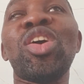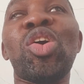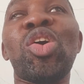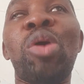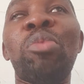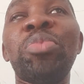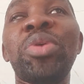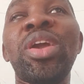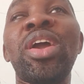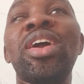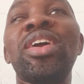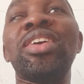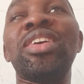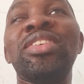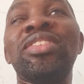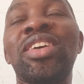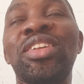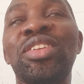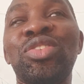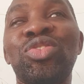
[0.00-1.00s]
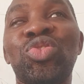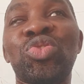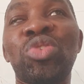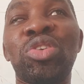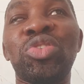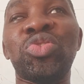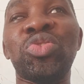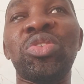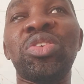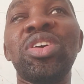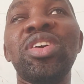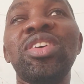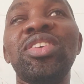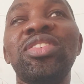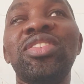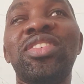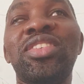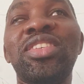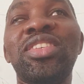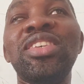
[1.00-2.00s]
Come here is an instruction.
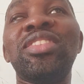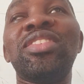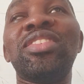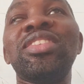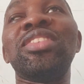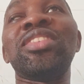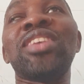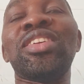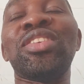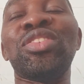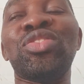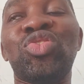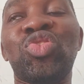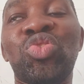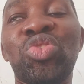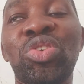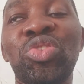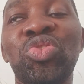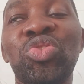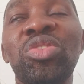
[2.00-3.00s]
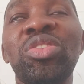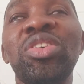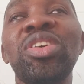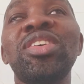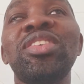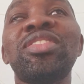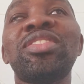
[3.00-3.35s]
Sit is an instruction.